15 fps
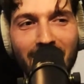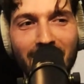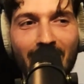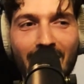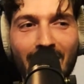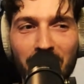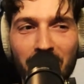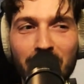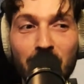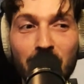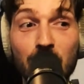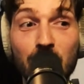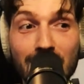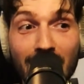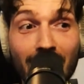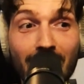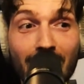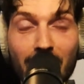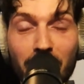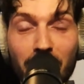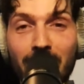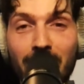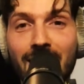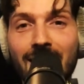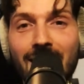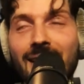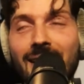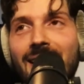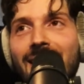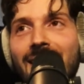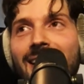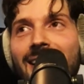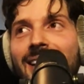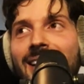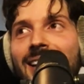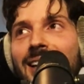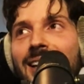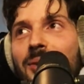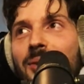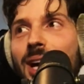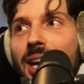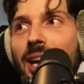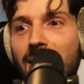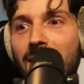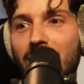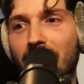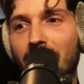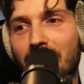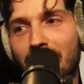having a good time, and like writing